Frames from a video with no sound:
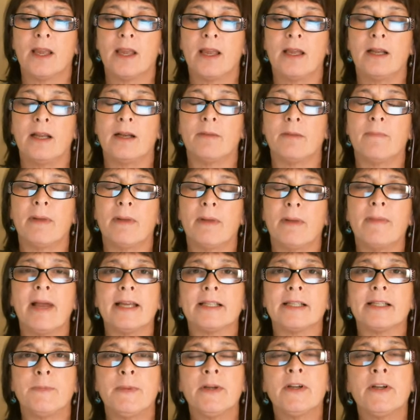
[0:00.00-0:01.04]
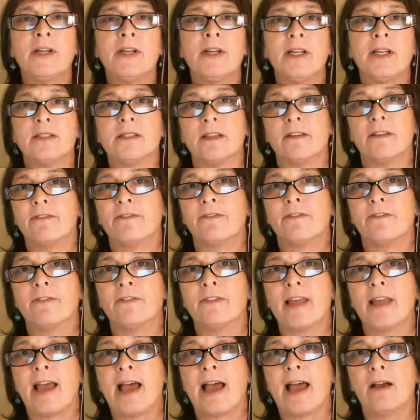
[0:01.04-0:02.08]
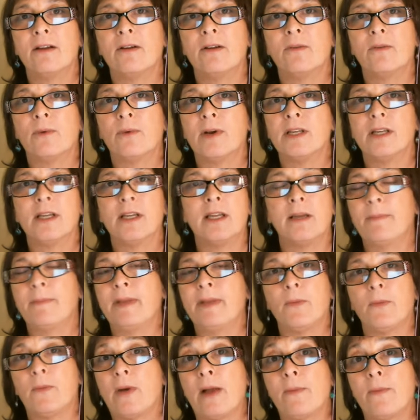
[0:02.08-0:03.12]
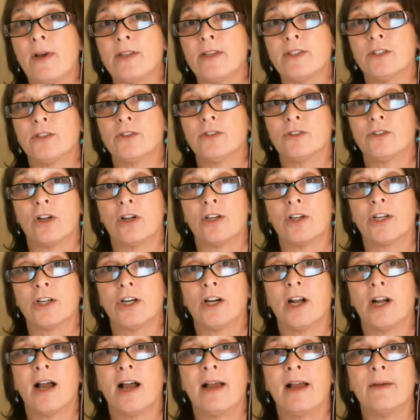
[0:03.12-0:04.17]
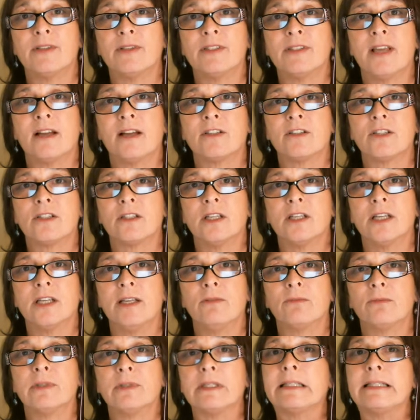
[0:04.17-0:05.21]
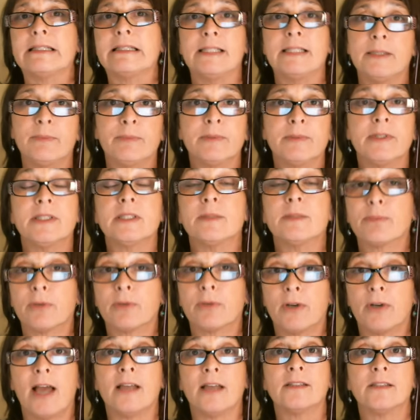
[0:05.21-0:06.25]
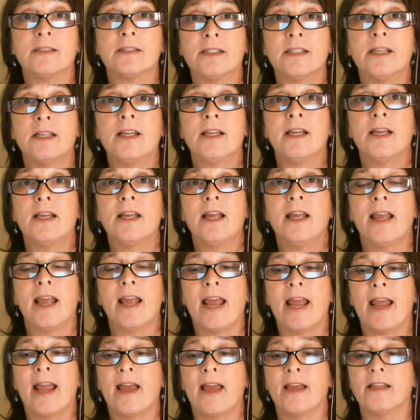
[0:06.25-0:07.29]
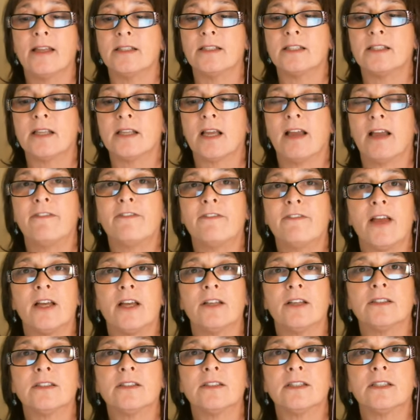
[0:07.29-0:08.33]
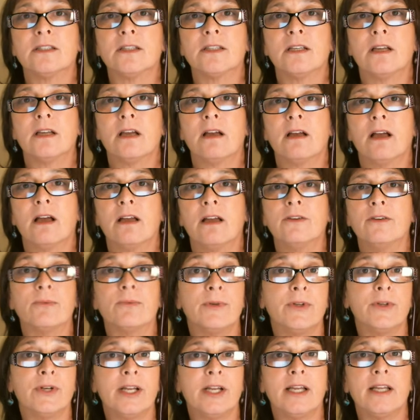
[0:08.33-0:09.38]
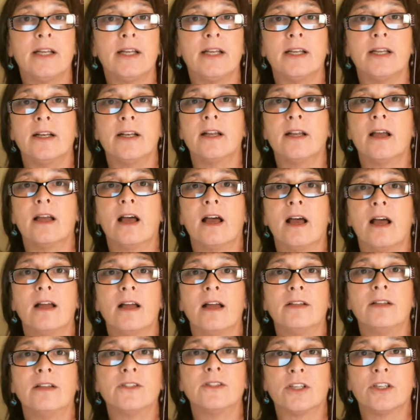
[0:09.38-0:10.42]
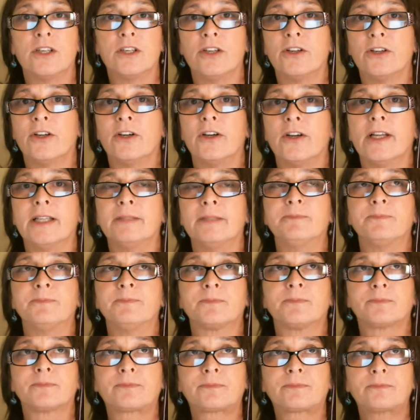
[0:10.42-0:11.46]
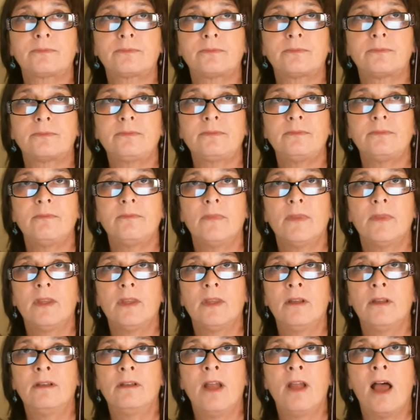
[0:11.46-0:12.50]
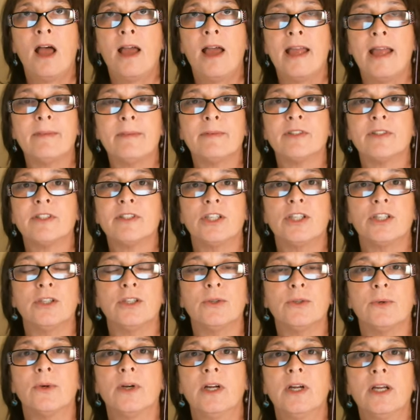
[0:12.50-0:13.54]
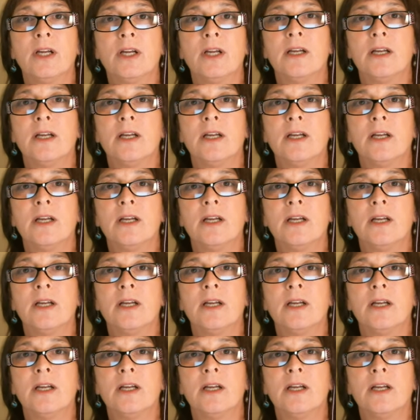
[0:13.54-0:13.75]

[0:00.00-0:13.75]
And my experience of that, I wasn't stronger. I was actually really deeply depressed, and I felt unrooted and unsecure and not able to